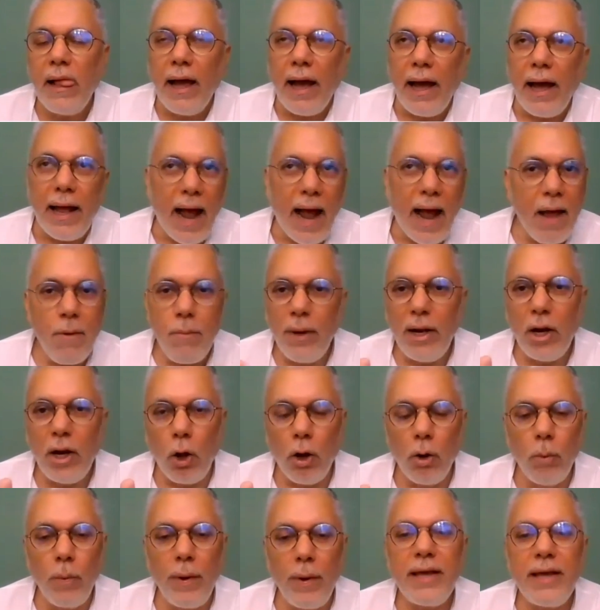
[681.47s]
And I will
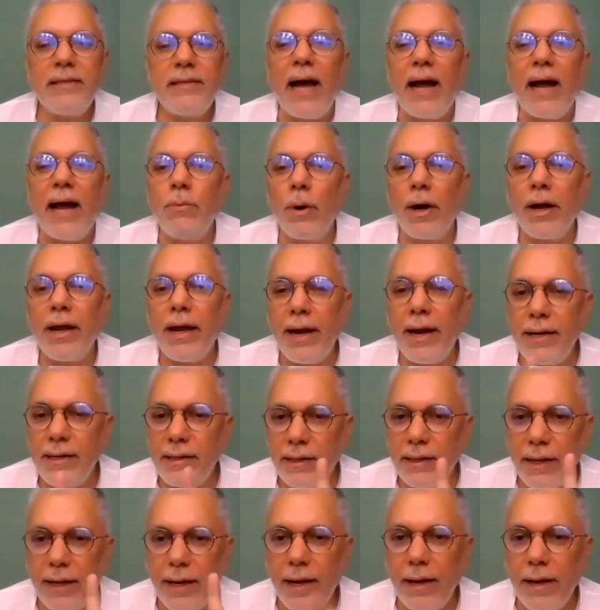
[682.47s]
always advocate
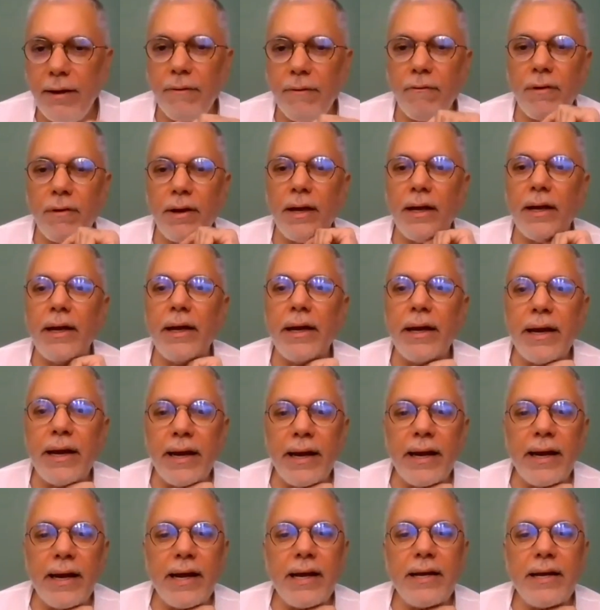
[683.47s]
in
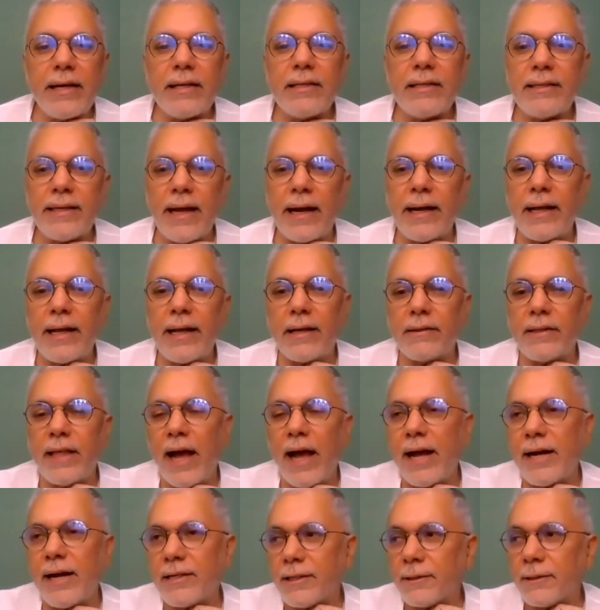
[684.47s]
an Indian setting
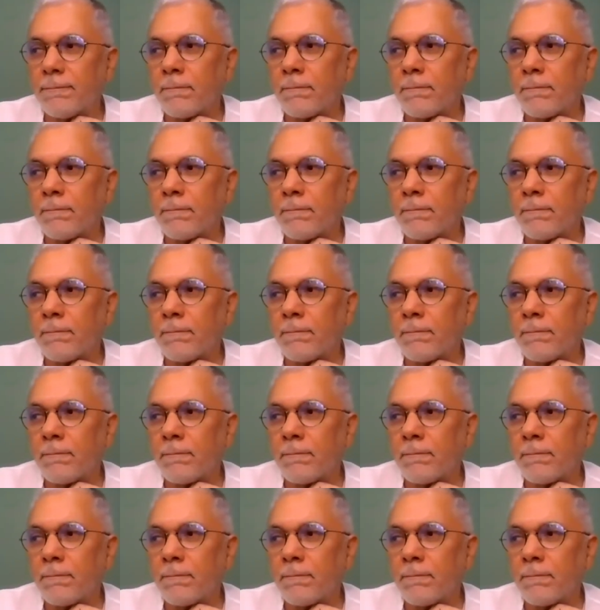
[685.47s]
that